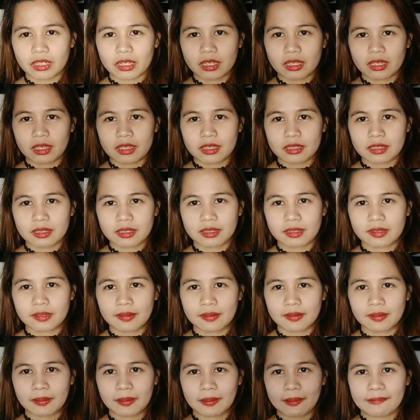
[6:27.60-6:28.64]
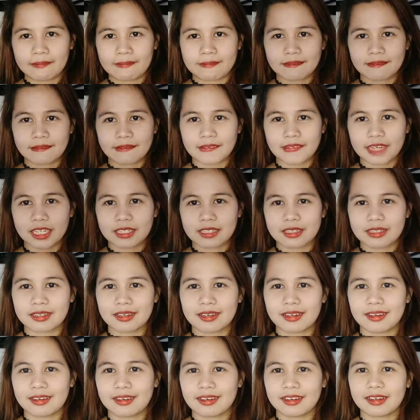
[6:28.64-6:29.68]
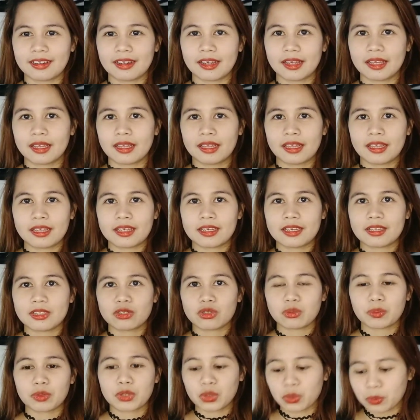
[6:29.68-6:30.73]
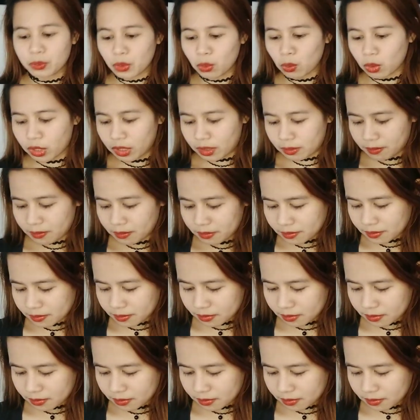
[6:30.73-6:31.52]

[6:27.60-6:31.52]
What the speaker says: mo siya is ayan siya. Super duper warm.